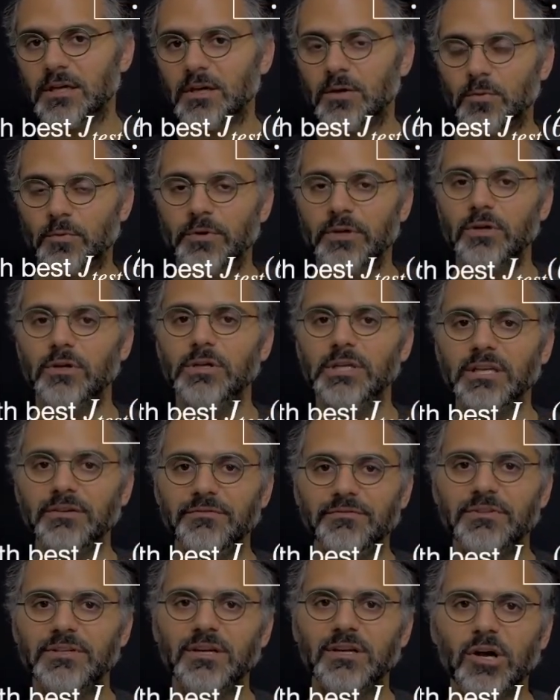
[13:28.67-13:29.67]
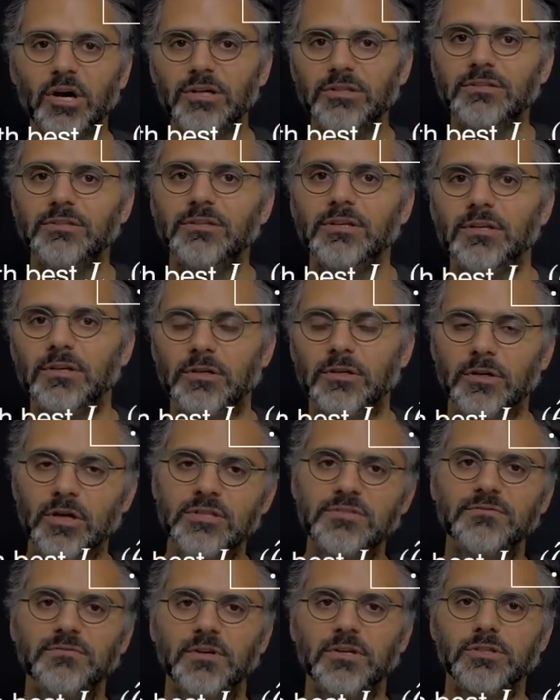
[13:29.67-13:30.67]
We even got a
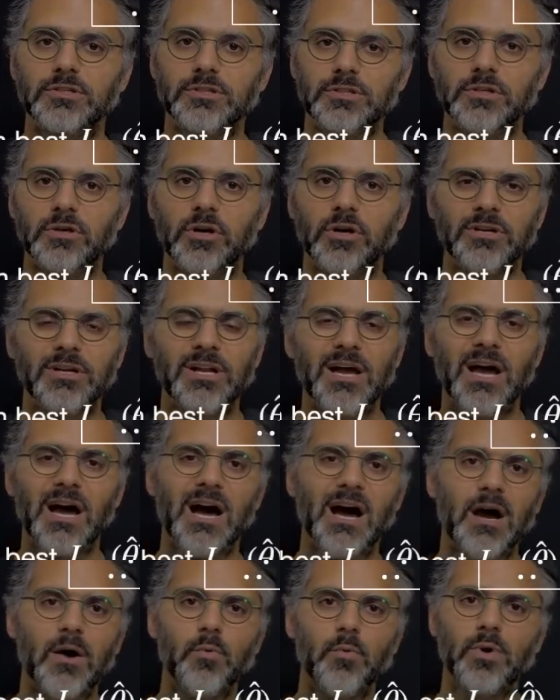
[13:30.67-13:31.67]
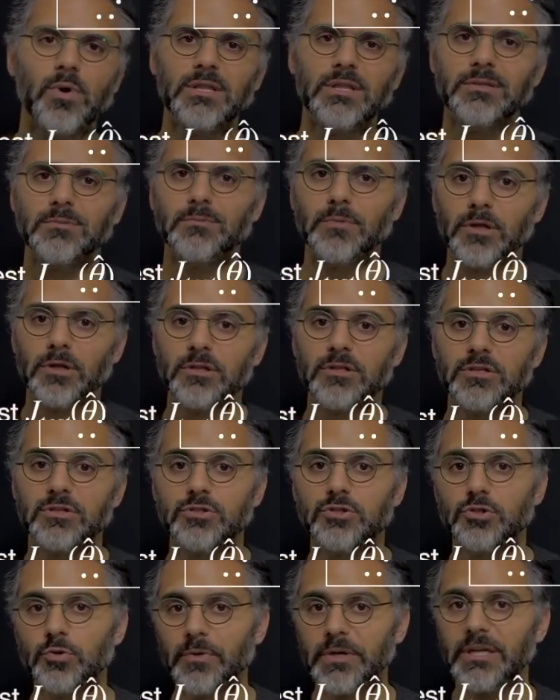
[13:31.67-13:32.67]
loss function on how well the model is
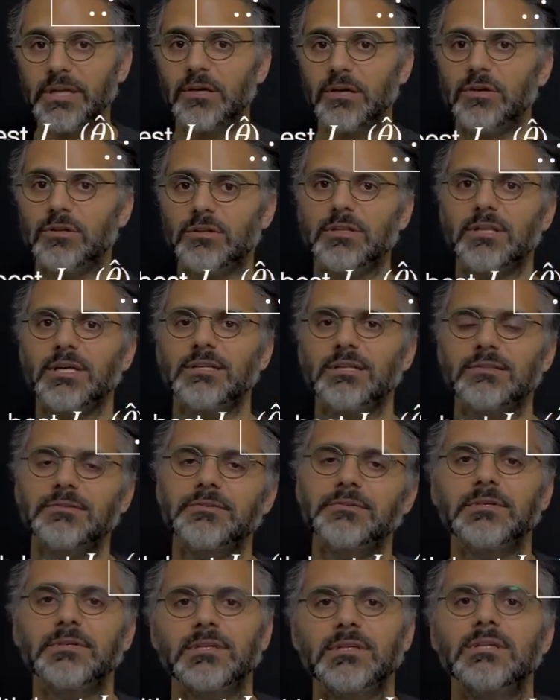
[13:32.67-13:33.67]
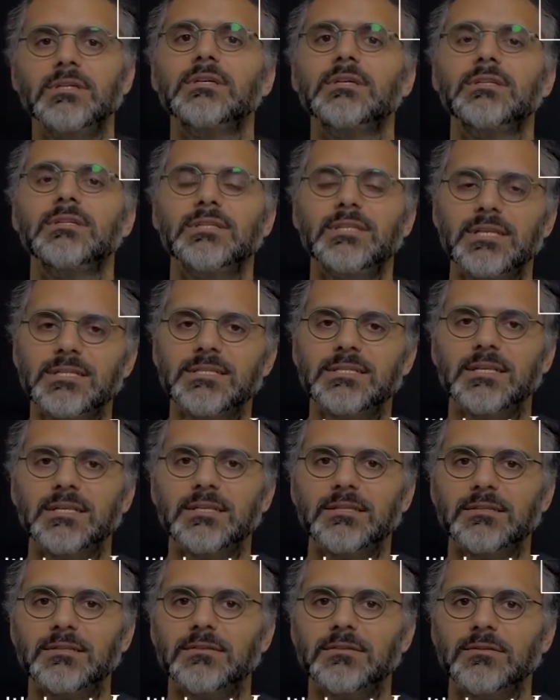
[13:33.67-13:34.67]
doing on that test set.
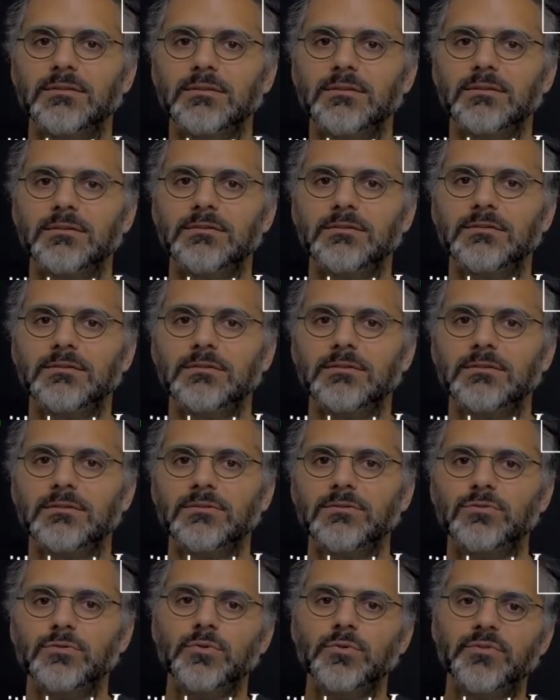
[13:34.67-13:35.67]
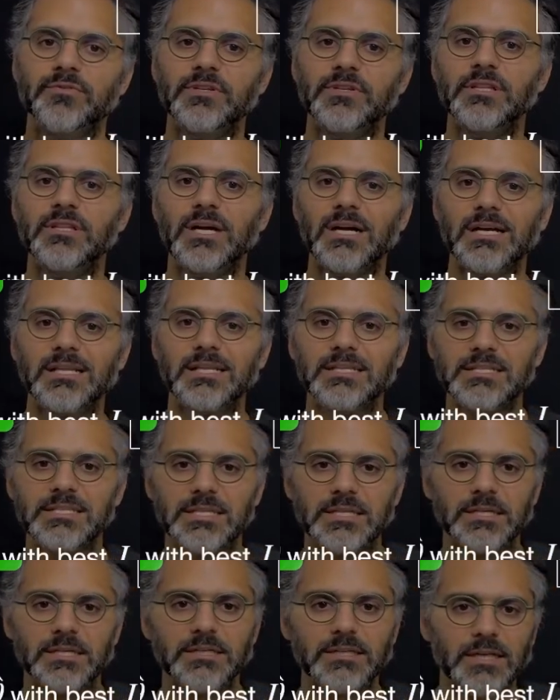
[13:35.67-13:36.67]
So we've indirectly
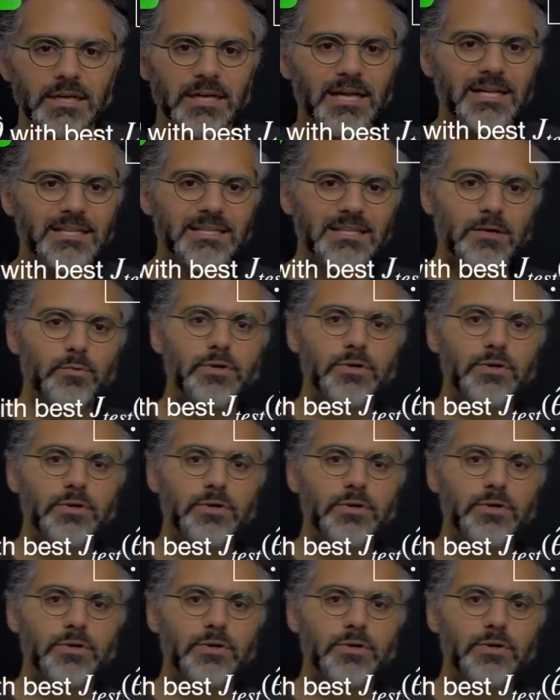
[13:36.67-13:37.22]
seen it, and then we're